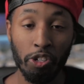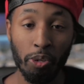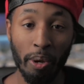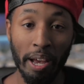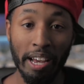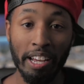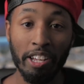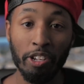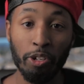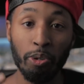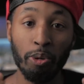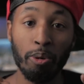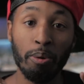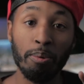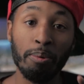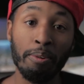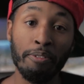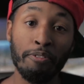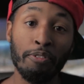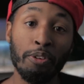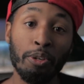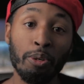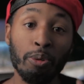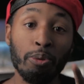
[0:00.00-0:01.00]
so I could do a
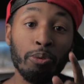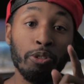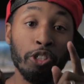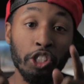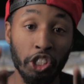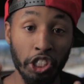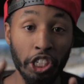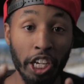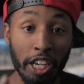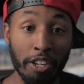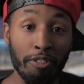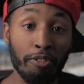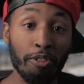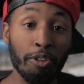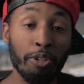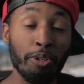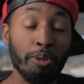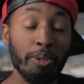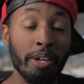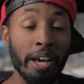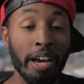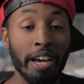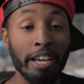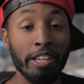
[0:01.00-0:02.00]
review just for
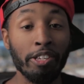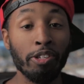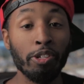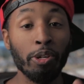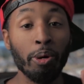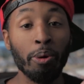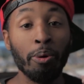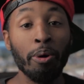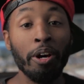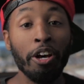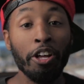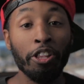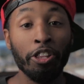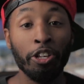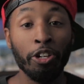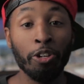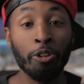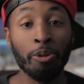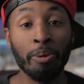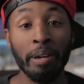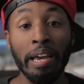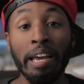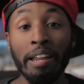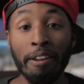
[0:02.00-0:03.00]
you guys. So the
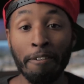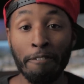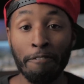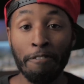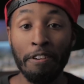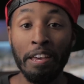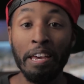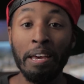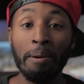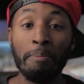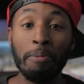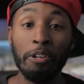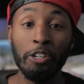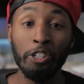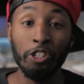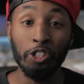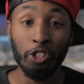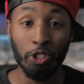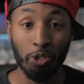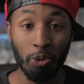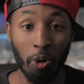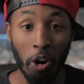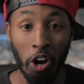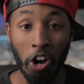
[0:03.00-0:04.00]
creative fam is
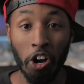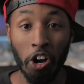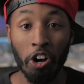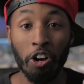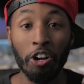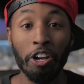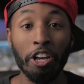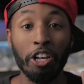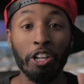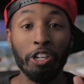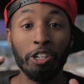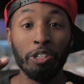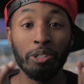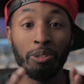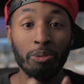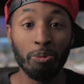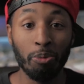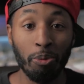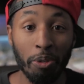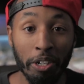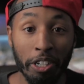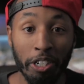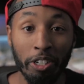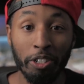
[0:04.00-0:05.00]
strong, it is
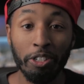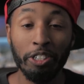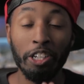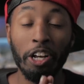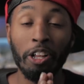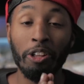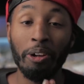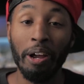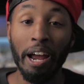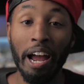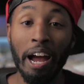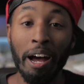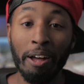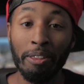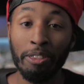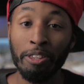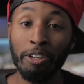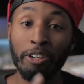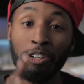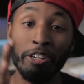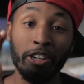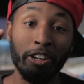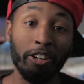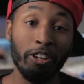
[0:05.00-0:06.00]
real, y'all are out
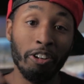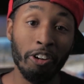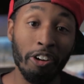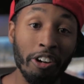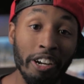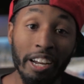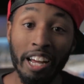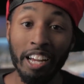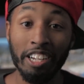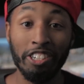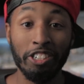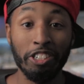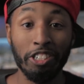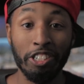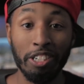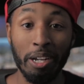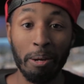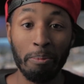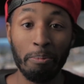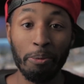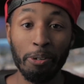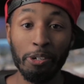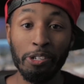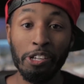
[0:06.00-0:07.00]
there, y'all are not just
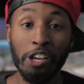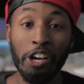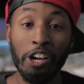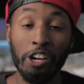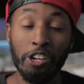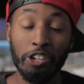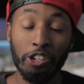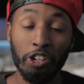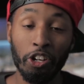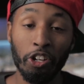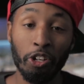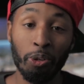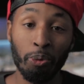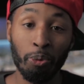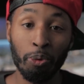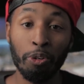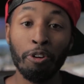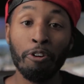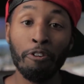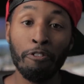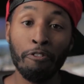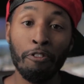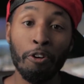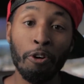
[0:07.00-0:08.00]
numbers, y'all are
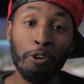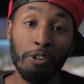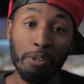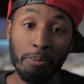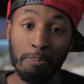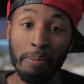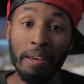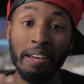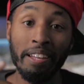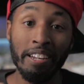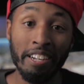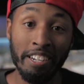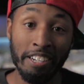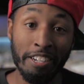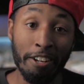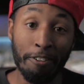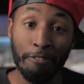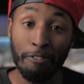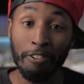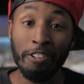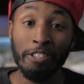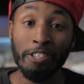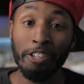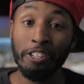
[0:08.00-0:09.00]
real folks making a
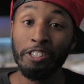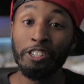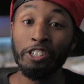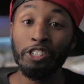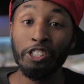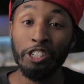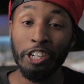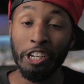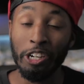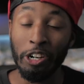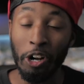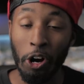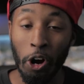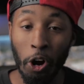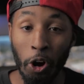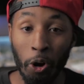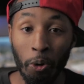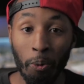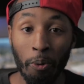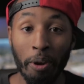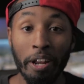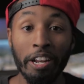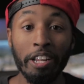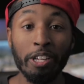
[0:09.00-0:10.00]
difference on this channel
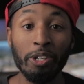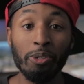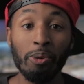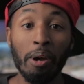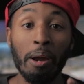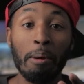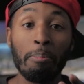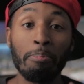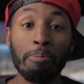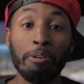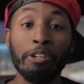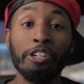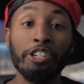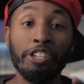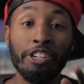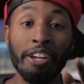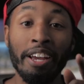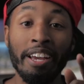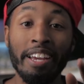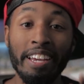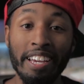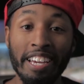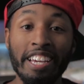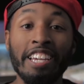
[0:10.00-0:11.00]
already, so I
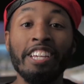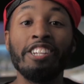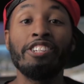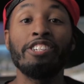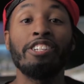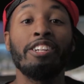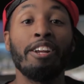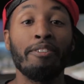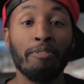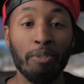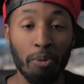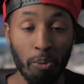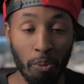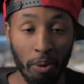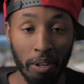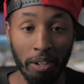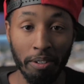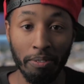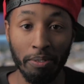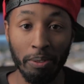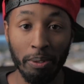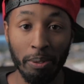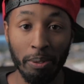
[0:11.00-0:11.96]
appreciate each and every one of